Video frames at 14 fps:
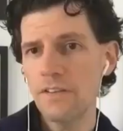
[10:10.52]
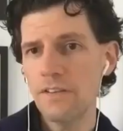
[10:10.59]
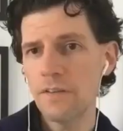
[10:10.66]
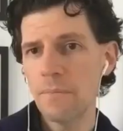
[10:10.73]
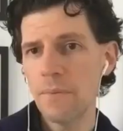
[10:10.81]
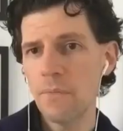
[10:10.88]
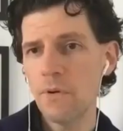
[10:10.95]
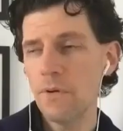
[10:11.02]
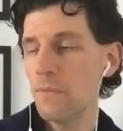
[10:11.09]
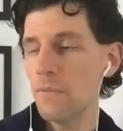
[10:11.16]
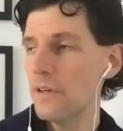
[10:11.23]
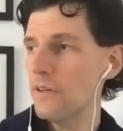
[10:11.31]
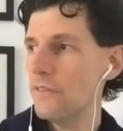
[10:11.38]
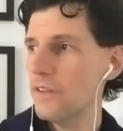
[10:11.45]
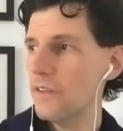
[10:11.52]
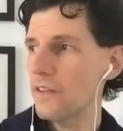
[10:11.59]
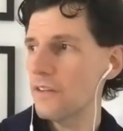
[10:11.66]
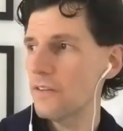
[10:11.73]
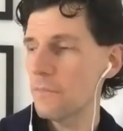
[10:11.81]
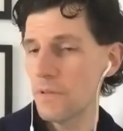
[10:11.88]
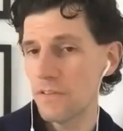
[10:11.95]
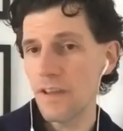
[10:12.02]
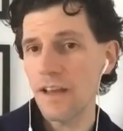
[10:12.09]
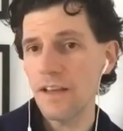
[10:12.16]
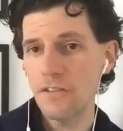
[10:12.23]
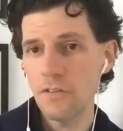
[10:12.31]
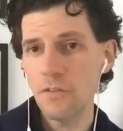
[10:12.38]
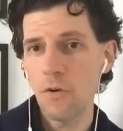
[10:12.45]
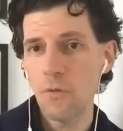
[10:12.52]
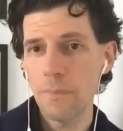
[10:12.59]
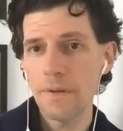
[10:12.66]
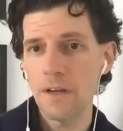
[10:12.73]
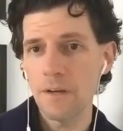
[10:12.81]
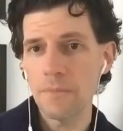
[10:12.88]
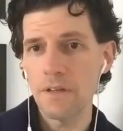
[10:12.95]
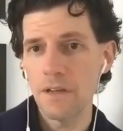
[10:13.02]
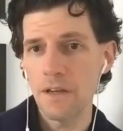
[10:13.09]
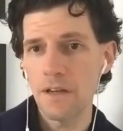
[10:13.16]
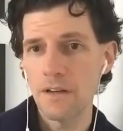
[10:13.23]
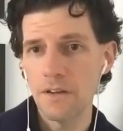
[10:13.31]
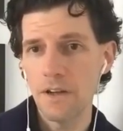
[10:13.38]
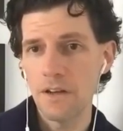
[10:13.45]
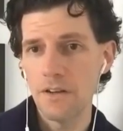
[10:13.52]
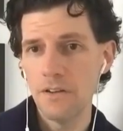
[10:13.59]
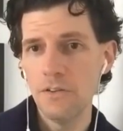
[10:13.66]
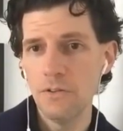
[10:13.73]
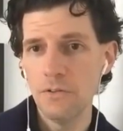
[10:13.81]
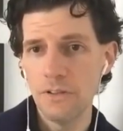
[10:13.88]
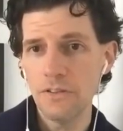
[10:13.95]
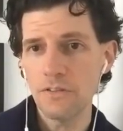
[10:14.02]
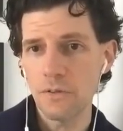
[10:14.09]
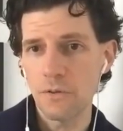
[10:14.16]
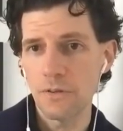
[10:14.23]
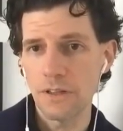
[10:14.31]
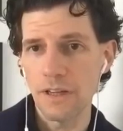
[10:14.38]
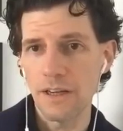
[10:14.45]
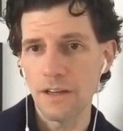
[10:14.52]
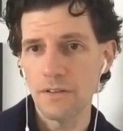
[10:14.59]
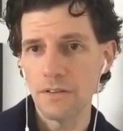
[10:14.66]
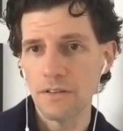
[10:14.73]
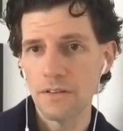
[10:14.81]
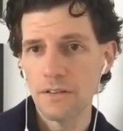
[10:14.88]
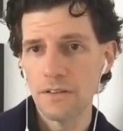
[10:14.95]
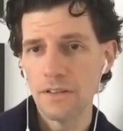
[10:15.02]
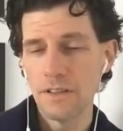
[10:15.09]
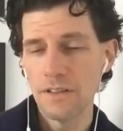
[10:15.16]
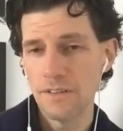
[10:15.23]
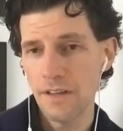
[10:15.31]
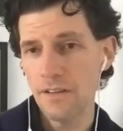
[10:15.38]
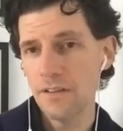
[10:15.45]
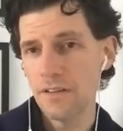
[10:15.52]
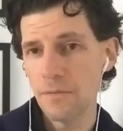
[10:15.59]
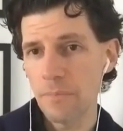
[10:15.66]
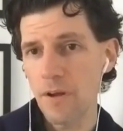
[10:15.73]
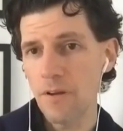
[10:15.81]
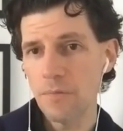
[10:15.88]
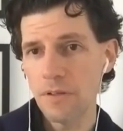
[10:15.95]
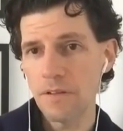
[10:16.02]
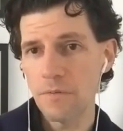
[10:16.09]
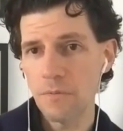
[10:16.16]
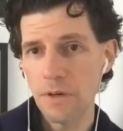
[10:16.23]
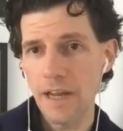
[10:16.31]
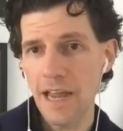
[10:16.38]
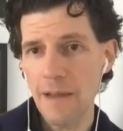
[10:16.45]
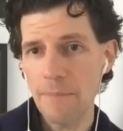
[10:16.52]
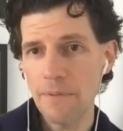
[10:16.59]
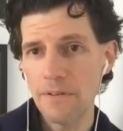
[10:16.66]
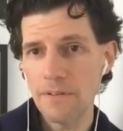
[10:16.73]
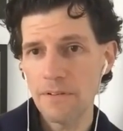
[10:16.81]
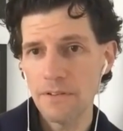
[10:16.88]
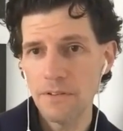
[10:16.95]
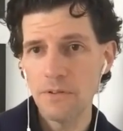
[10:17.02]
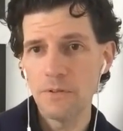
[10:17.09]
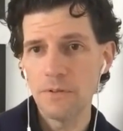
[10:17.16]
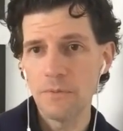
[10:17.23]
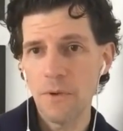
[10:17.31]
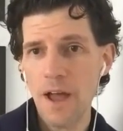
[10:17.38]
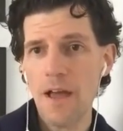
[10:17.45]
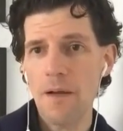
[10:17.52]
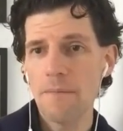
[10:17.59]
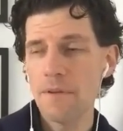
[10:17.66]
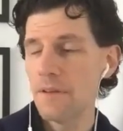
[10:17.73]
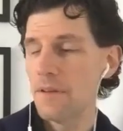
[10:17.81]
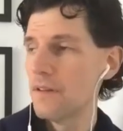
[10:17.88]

is what do you think is, besides opening up a new Discord account and telling the public what happened to you and Webb?